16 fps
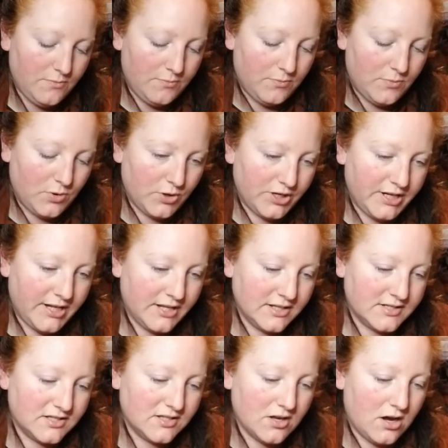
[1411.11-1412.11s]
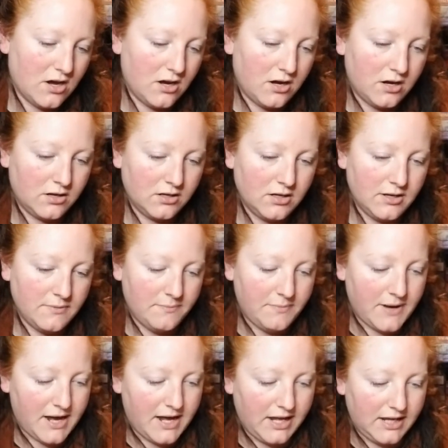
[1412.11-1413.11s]
Morning Song
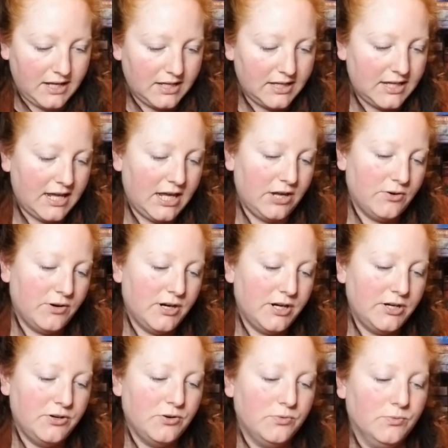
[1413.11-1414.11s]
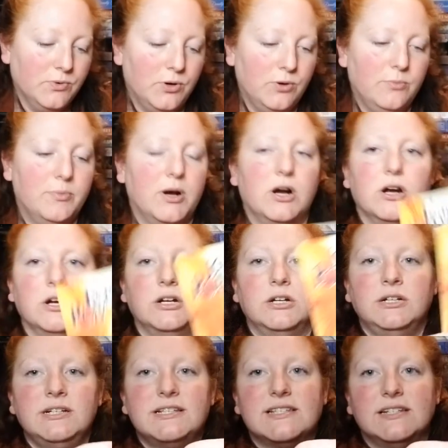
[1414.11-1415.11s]
by Karen
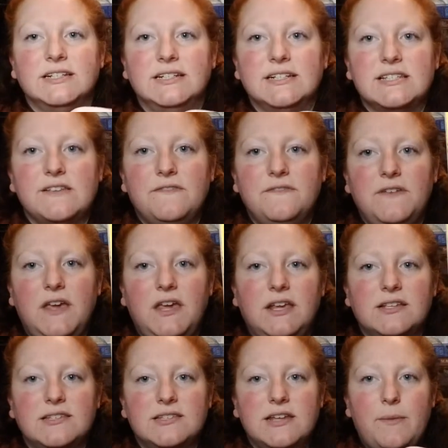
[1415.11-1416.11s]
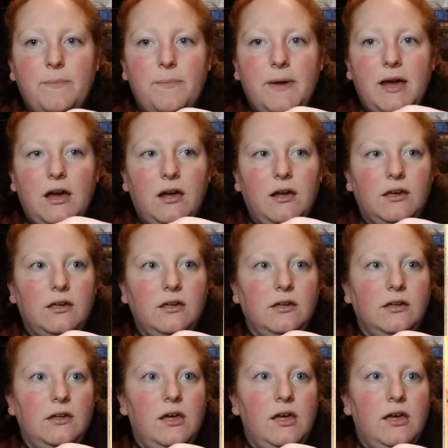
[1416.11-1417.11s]
Robards, and it's a fake step back,
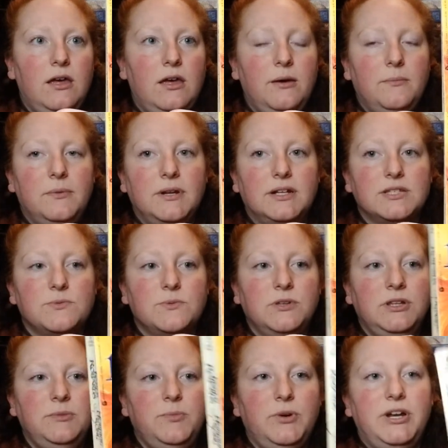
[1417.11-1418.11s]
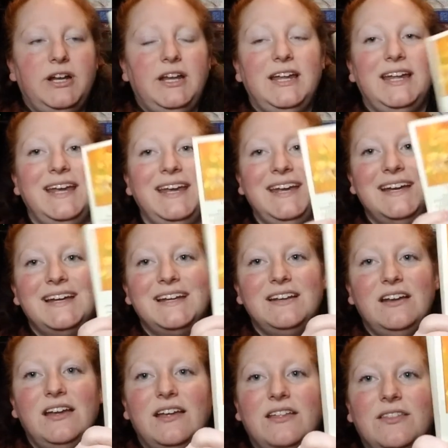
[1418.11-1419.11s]
but it's really pretty,
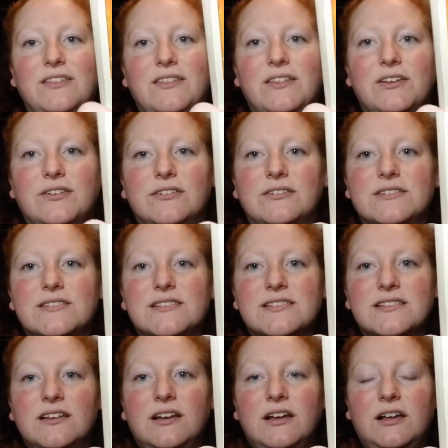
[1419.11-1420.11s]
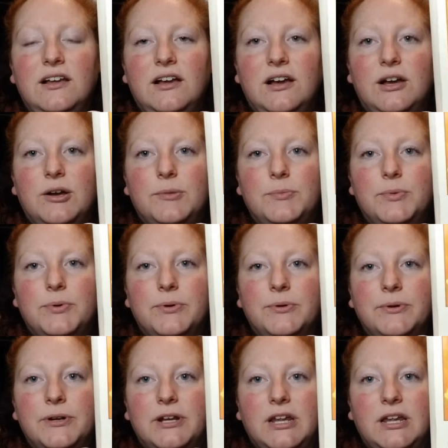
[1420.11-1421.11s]
and there's a
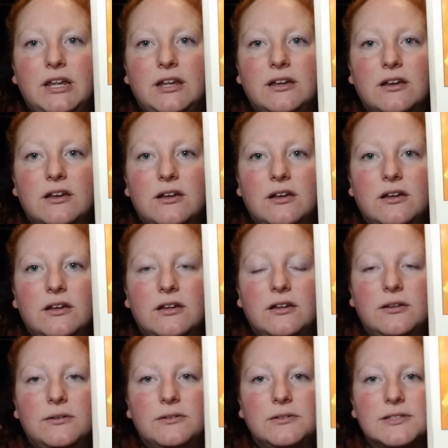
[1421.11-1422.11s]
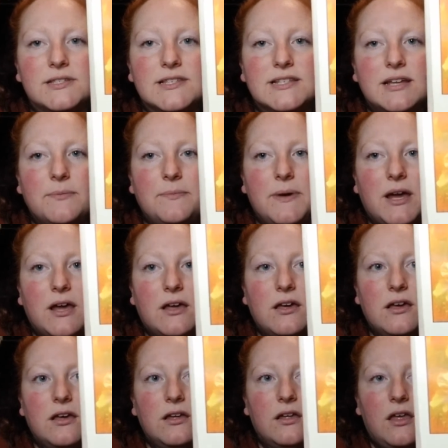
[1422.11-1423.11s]
pretty step back
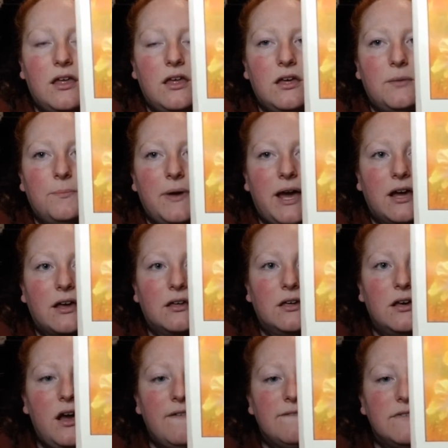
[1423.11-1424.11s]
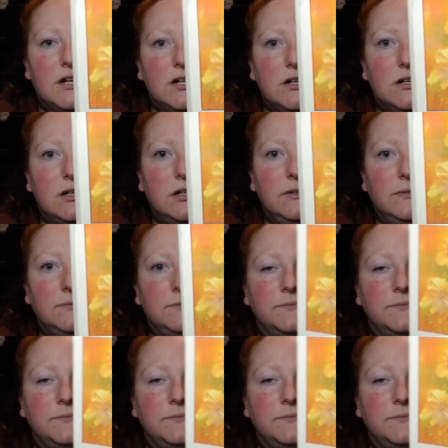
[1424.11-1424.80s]
cover.